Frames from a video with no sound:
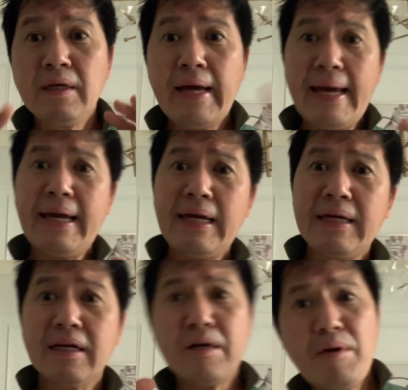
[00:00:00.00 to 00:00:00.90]

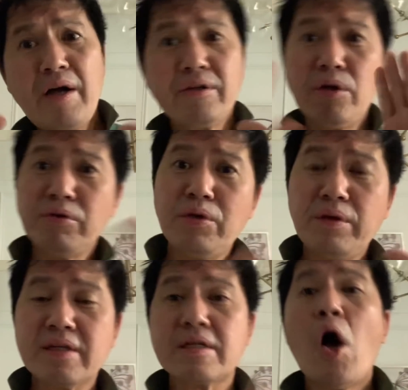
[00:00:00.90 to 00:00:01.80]
Hey, come on, don't do
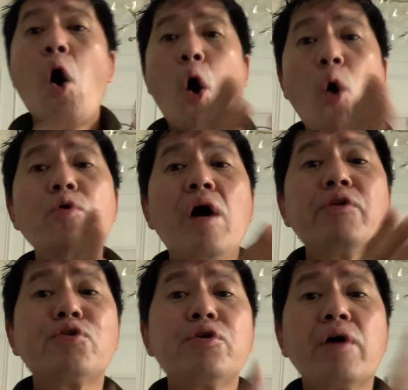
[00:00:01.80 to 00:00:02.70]
this. Hold
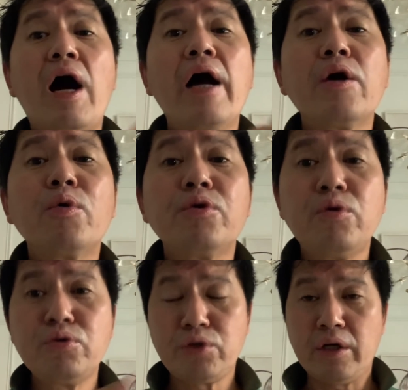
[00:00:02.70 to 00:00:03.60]
on to your
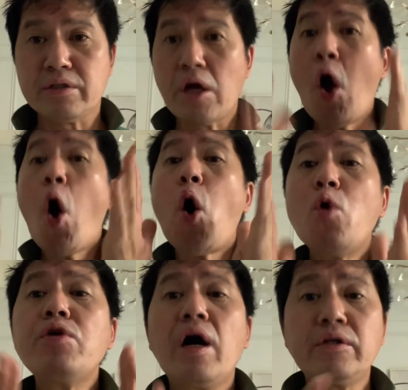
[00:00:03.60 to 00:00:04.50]
IOU shares.
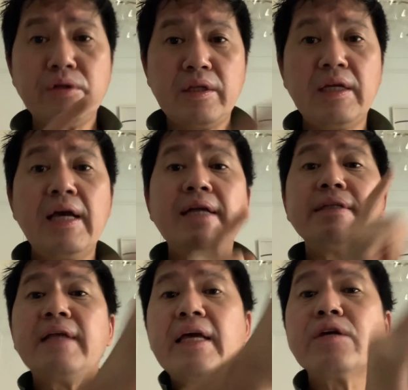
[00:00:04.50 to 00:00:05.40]
Hold on to the
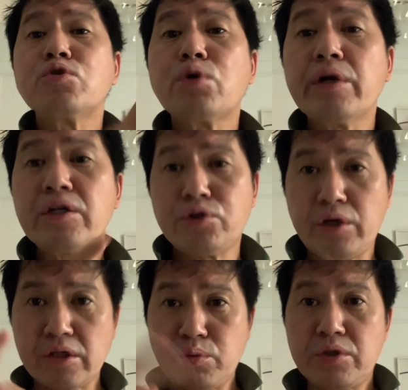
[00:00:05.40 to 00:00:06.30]
naked shorting
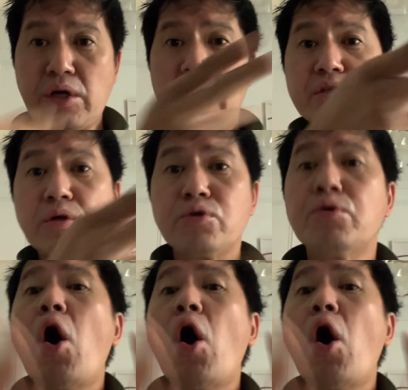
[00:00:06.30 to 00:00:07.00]
shares, which I sold you.